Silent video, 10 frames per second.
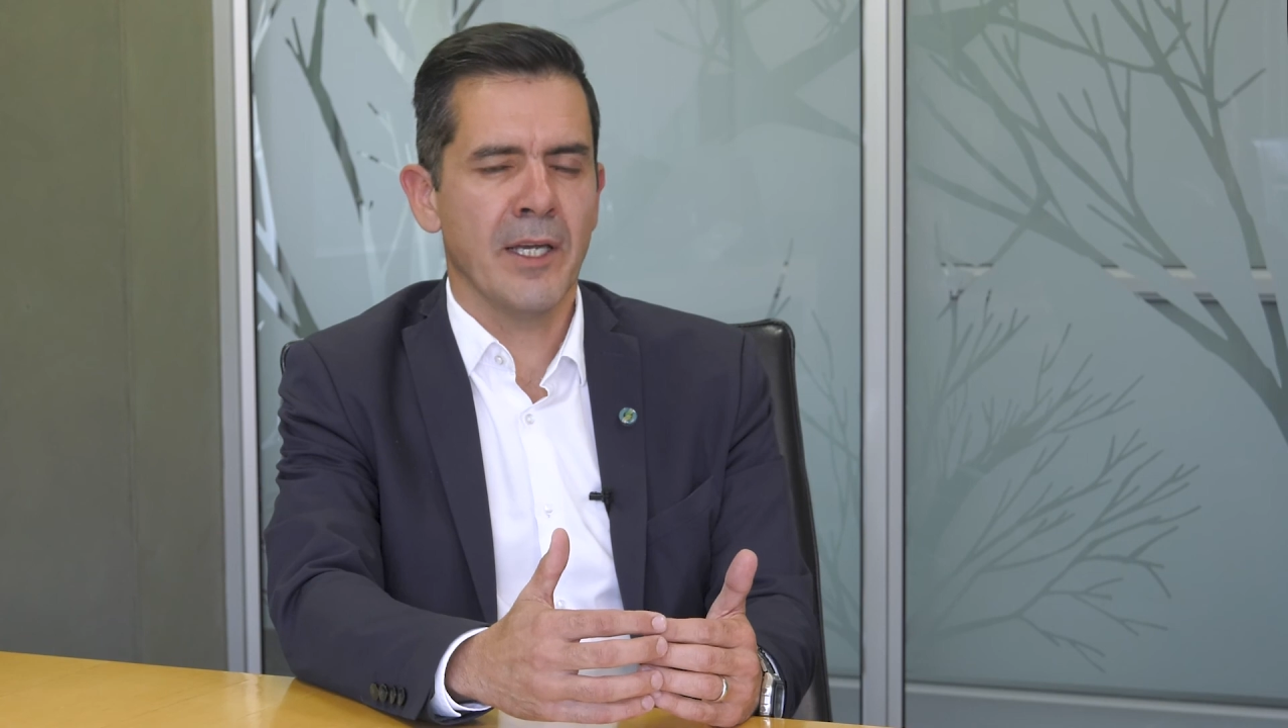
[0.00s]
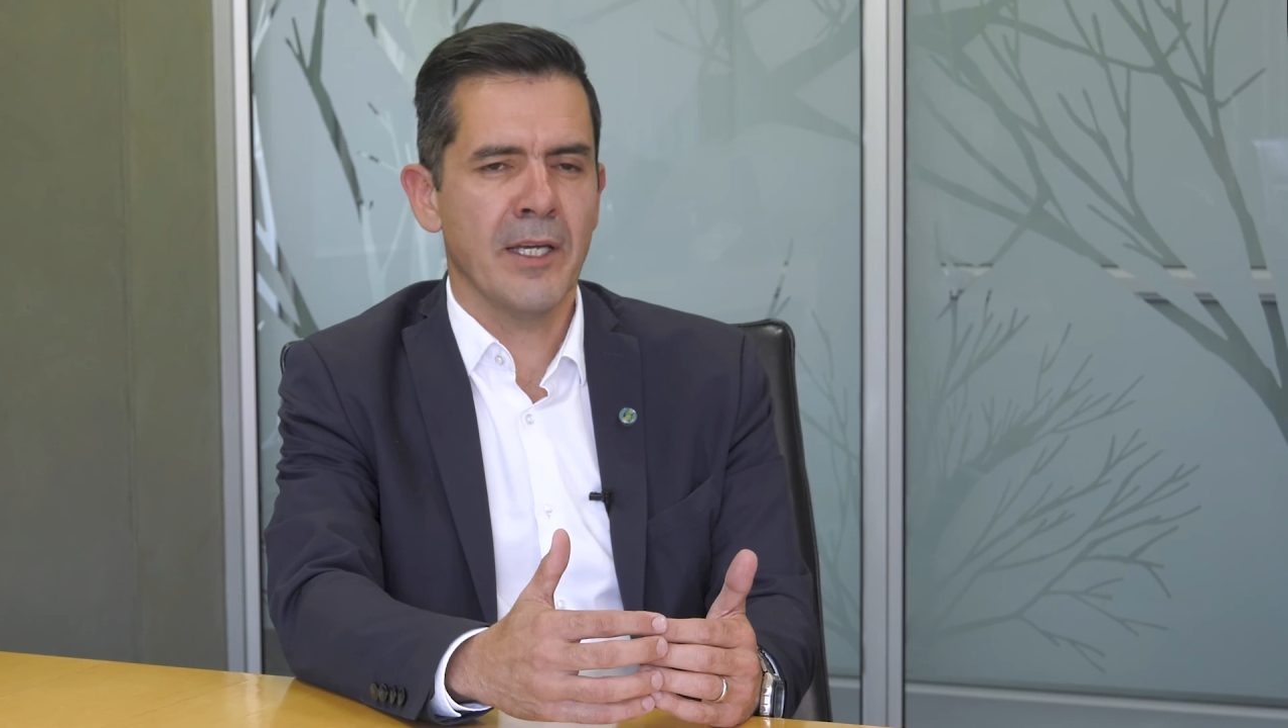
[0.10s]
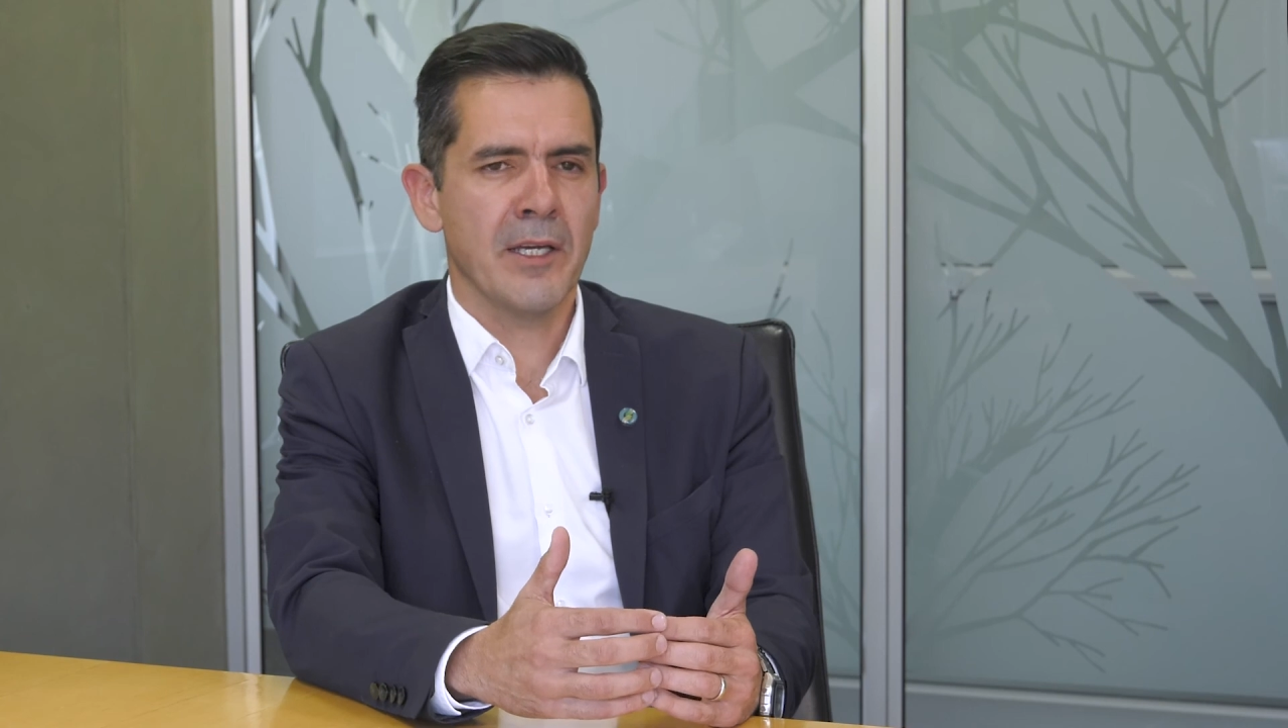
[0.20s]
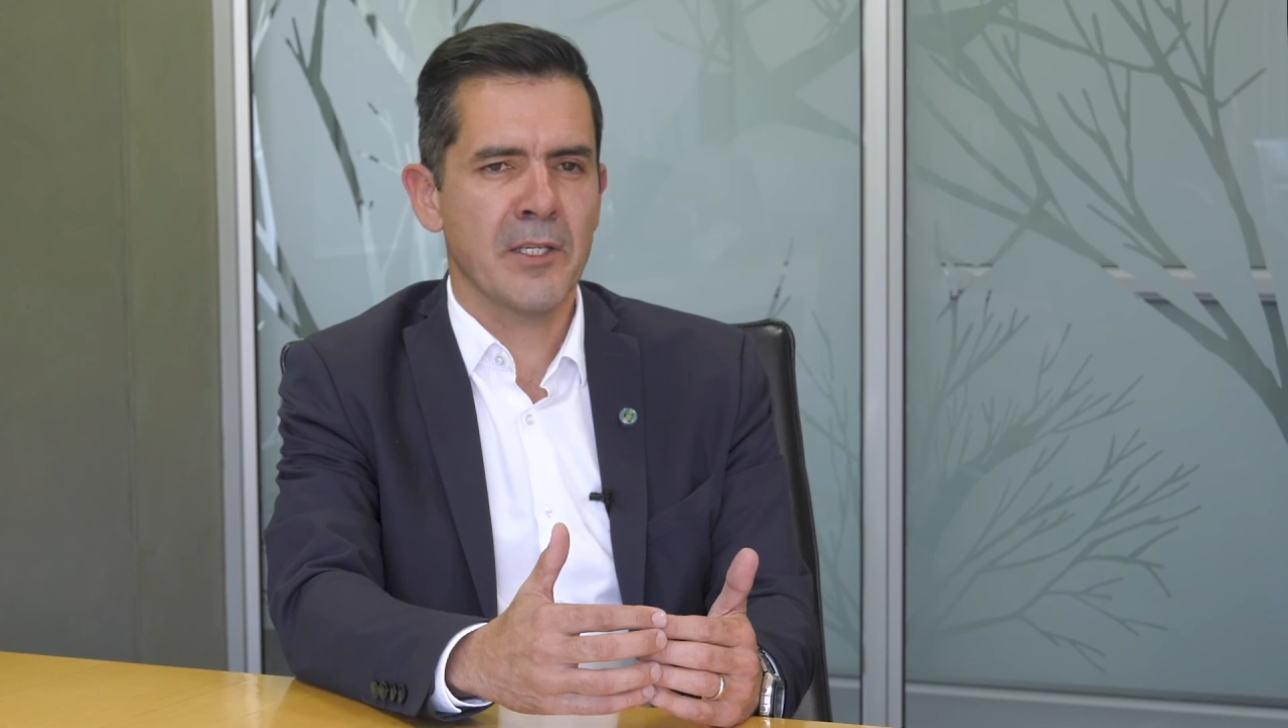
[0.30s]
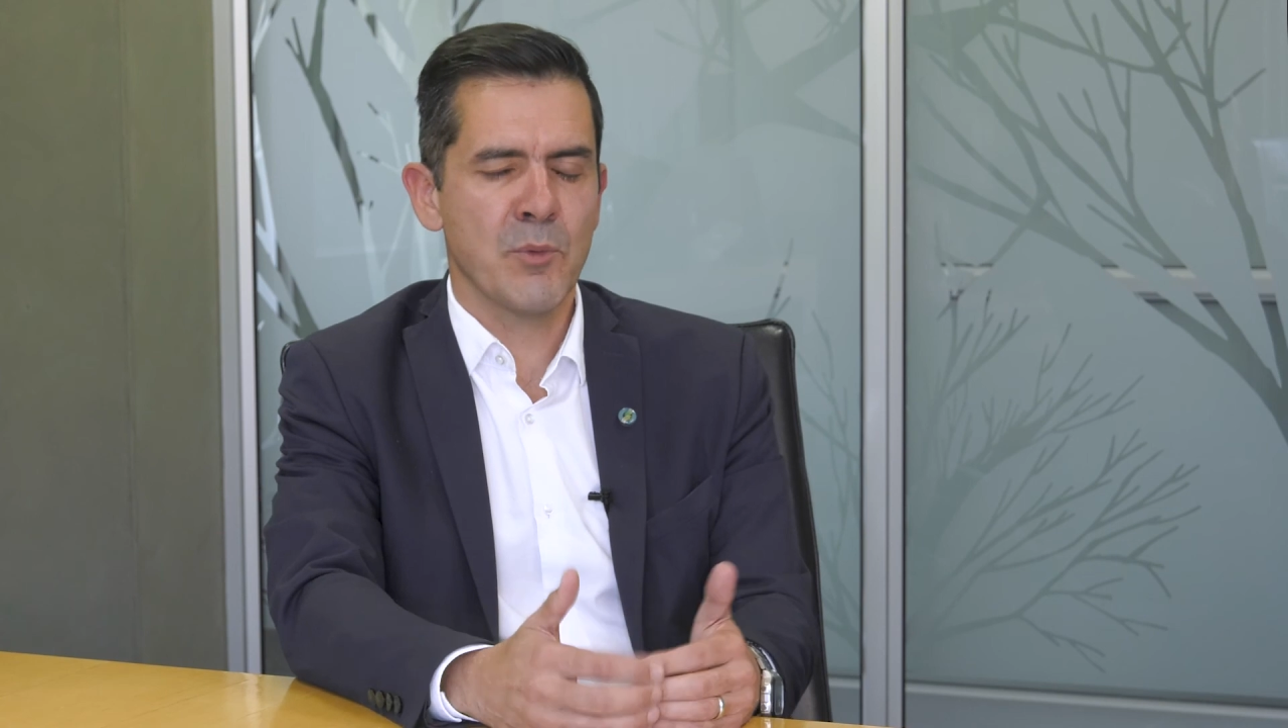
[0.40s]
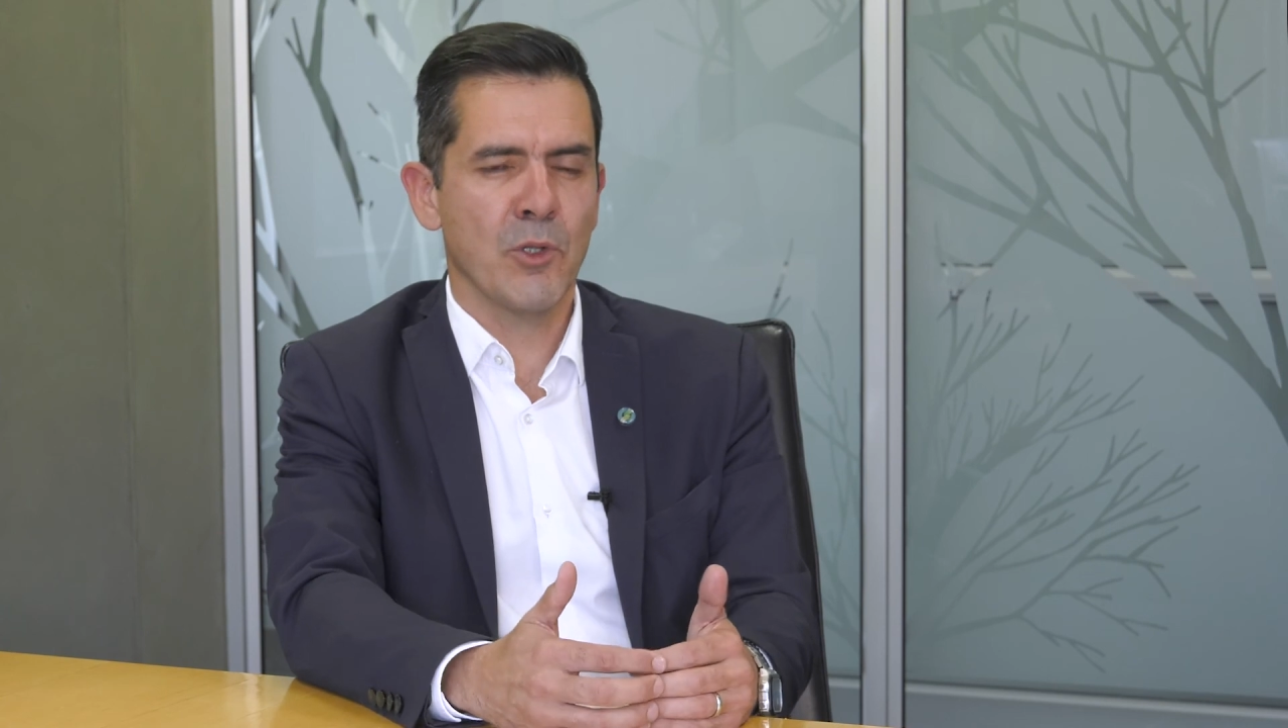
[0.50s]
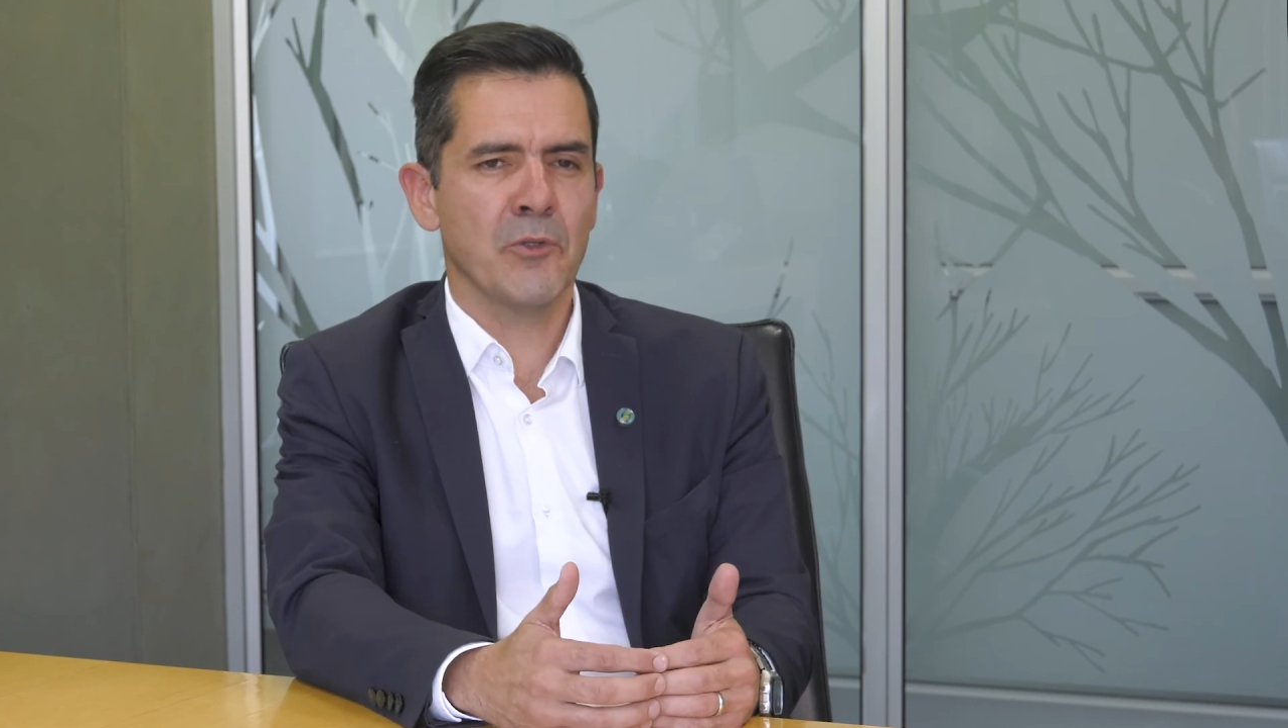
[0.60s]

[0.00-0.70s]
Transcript: a small